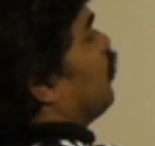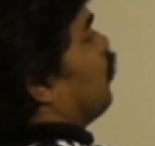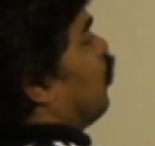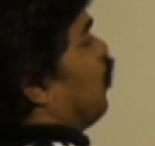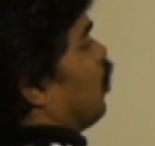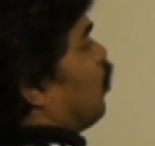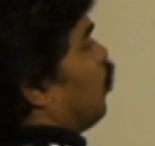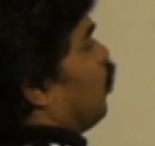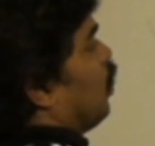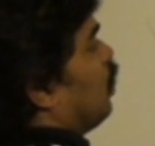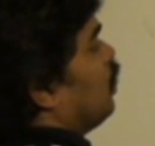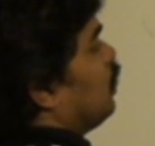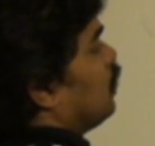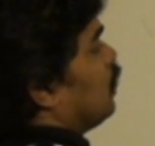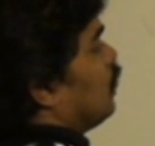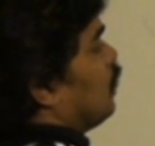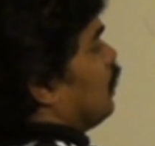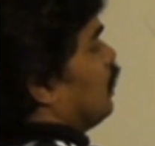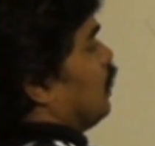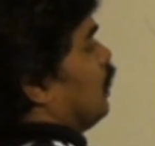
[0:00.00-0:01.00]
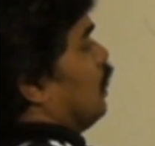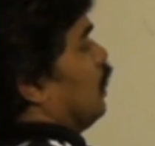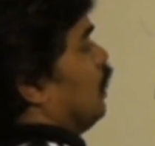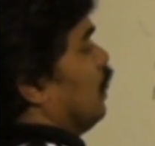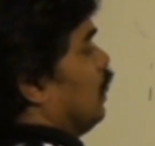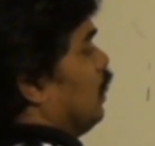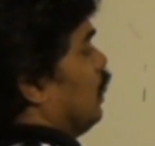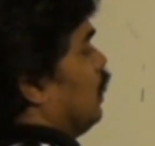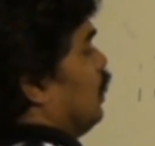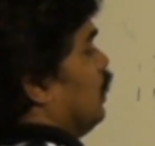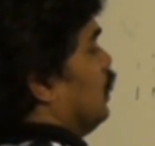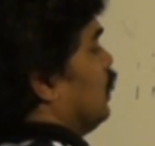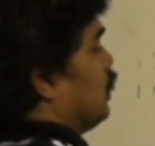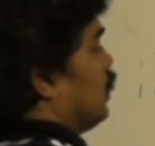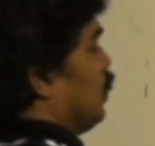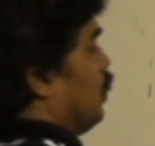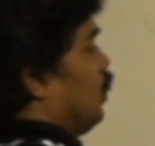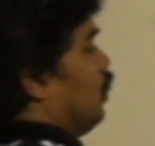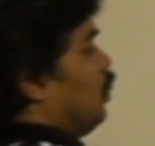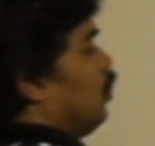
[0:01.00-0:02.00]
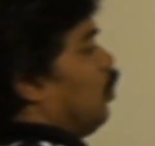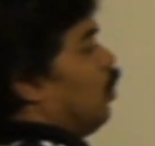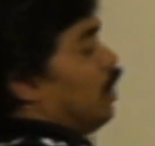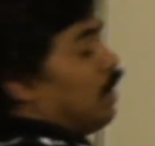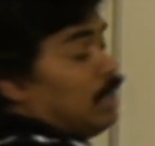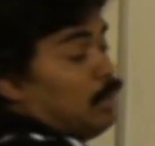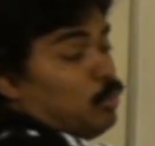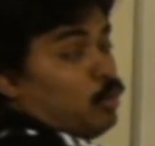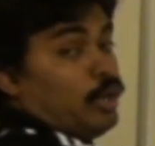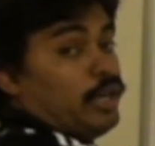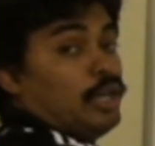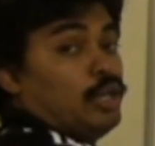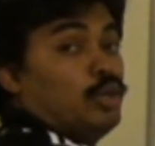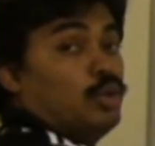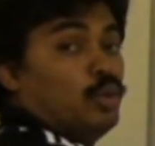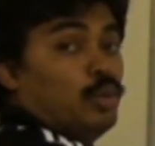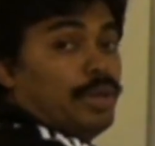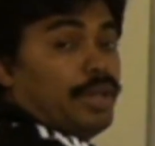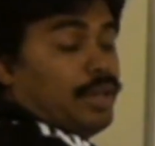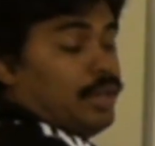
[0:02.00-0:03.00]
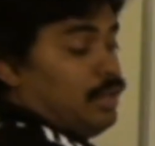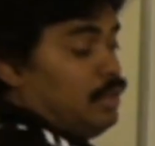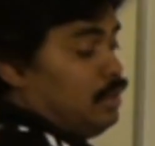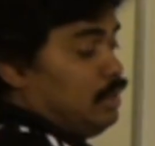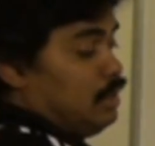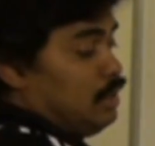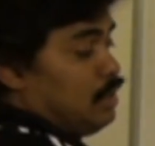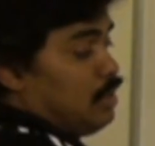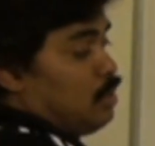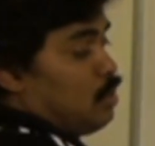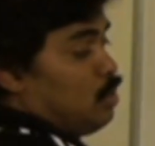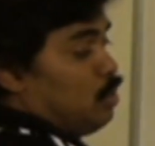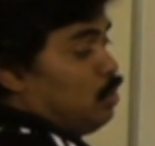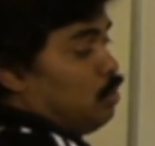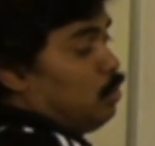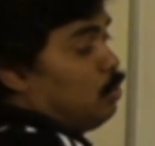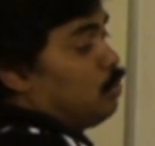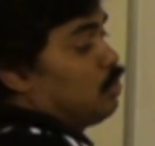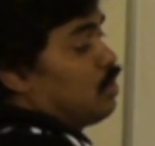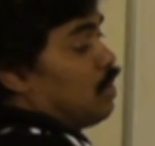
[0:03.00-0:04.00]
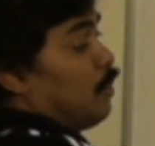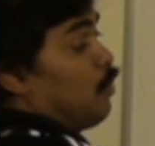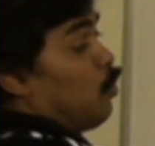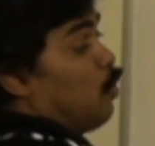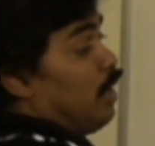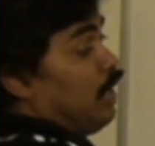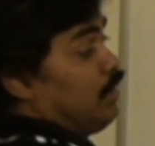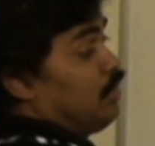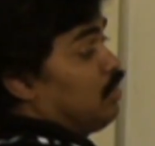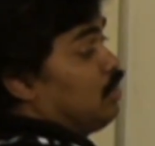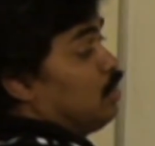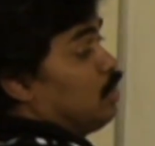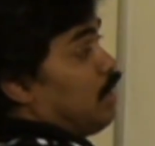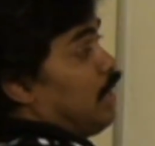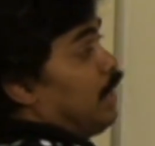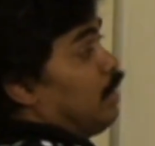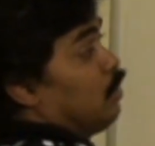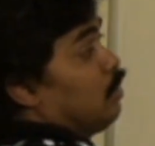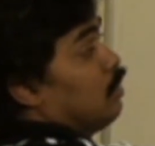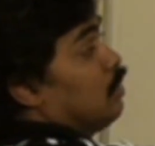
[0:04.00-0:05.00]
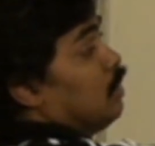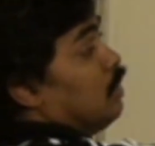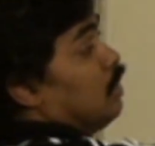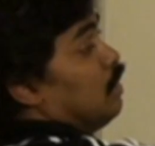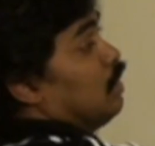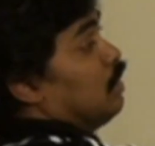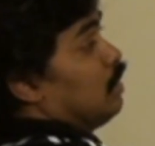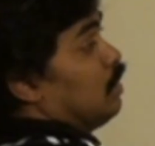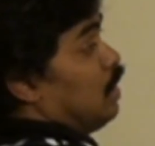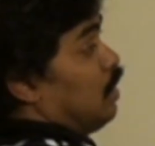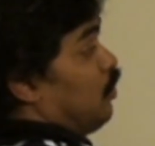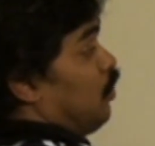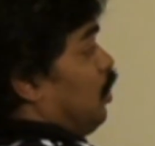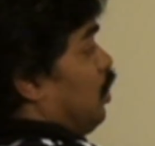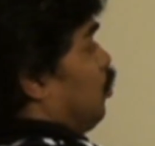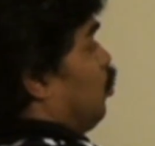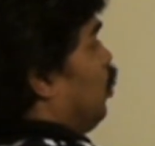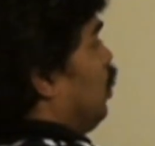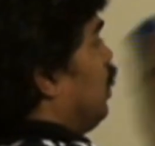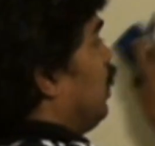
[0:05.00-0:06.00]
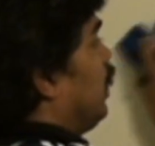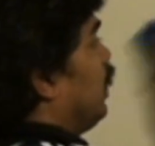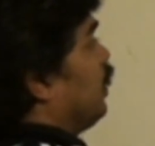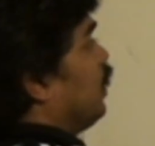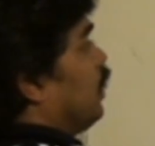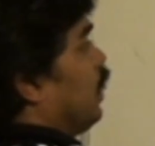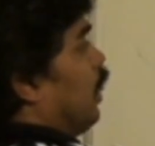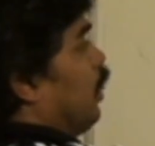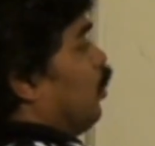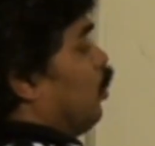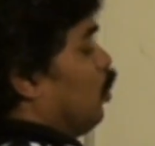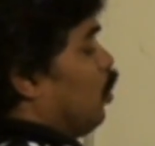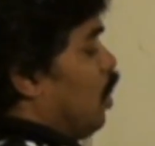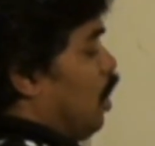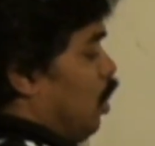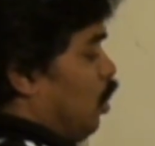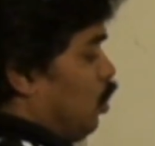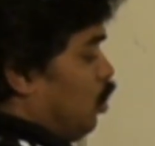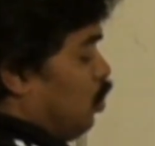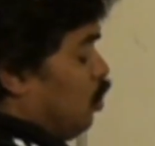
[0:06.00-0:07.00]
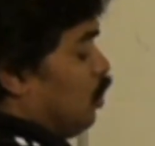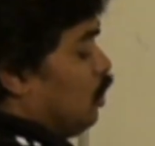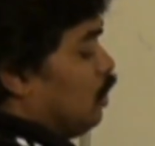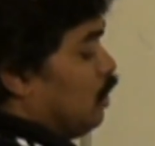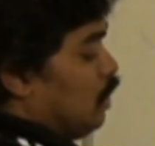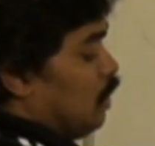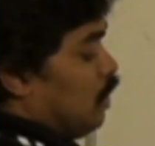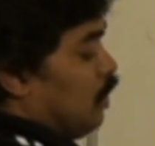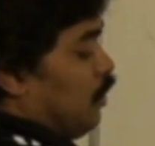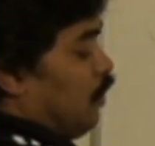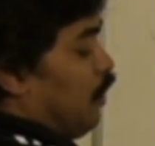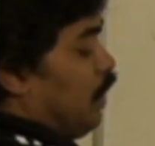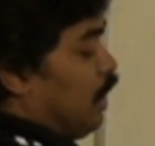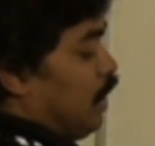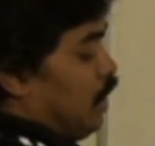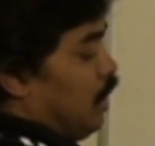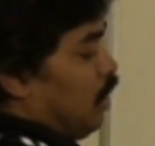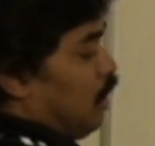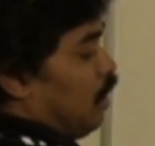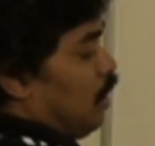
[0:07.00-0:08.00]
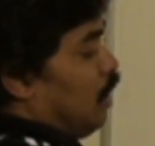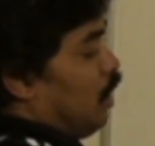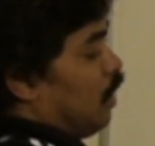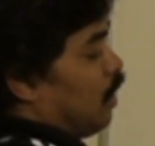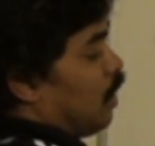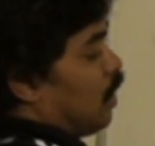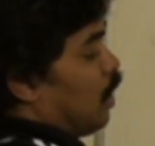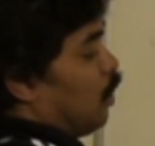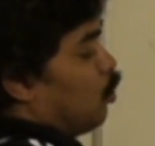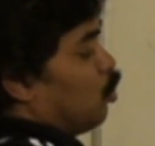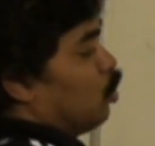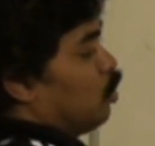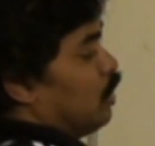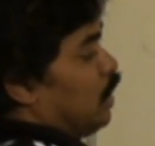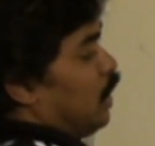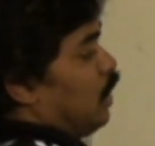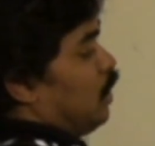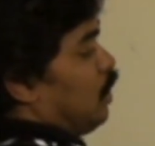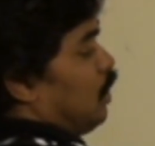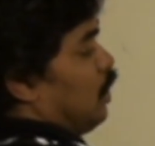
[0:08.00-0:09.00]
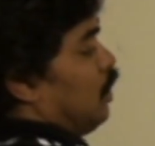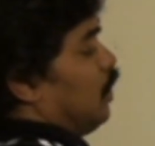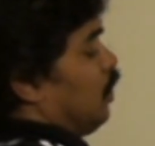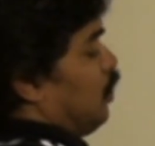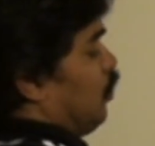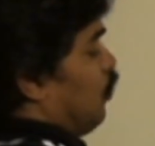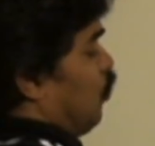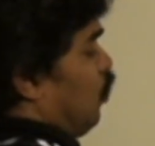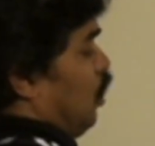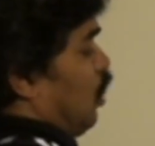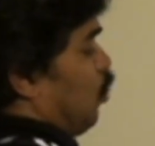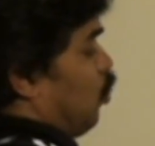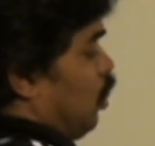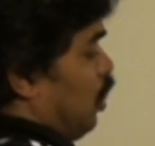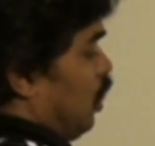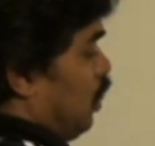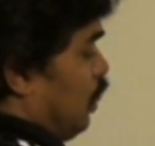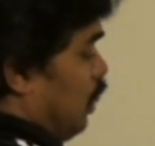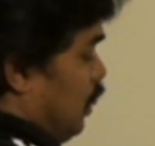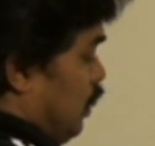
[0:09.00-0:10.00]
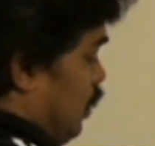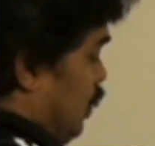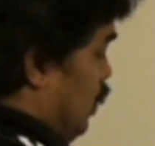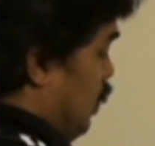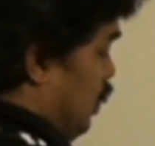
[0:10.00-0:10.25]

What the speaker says: the formula. So what I'm going to do here is to stepwise derive that formula and tell you how we can come to that formula